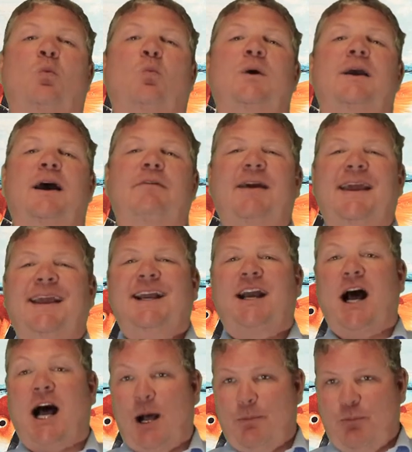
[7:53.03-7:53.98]
We have a
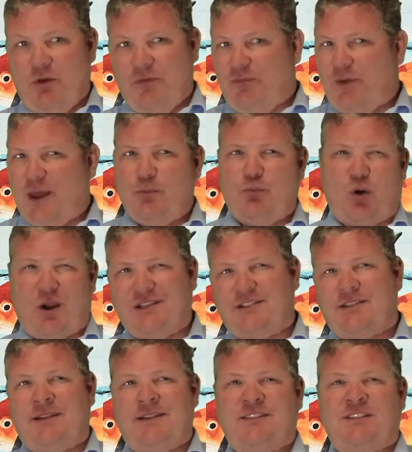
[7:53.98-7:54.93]
couple Fed
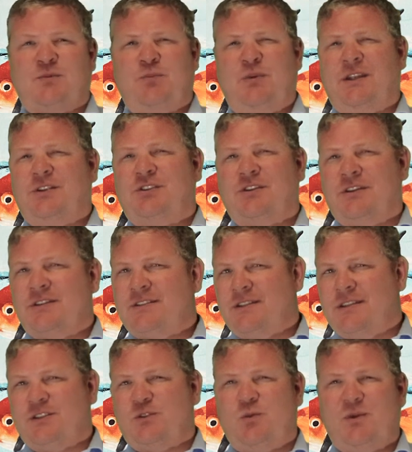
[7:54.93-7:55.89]
president speeches
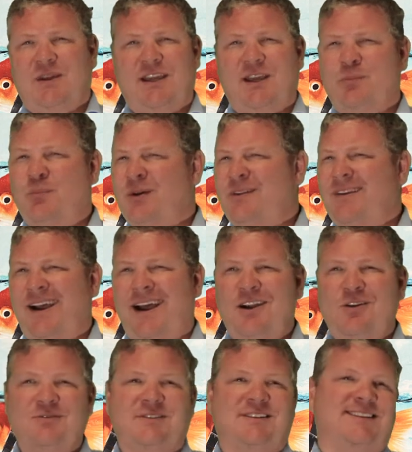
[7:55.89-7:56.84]
this week, but
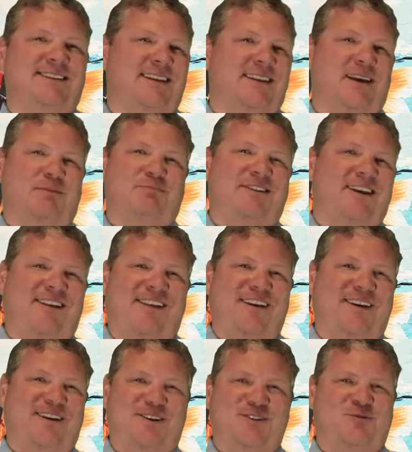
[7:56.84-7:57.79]
I don't see them
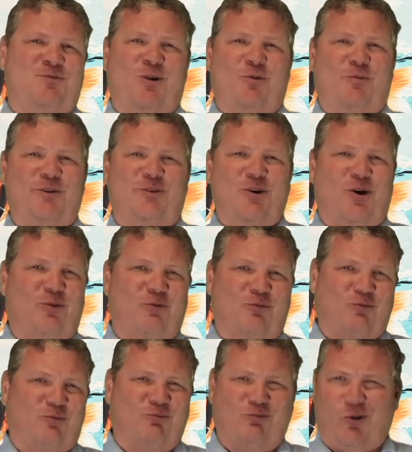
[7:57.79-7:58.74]
telling us what we
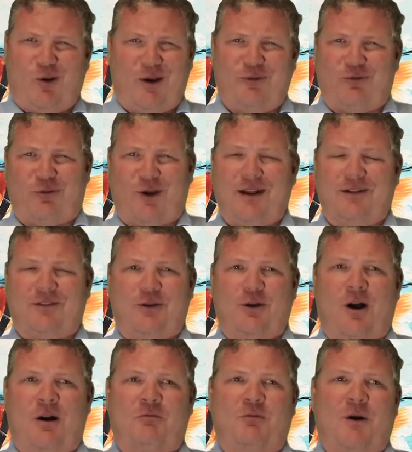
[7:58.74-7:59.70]
don't, quite
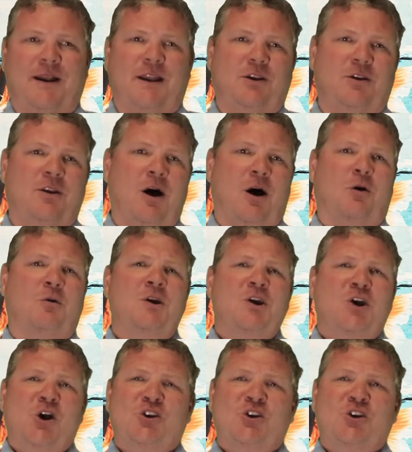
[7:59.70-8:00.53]
frankly, already know.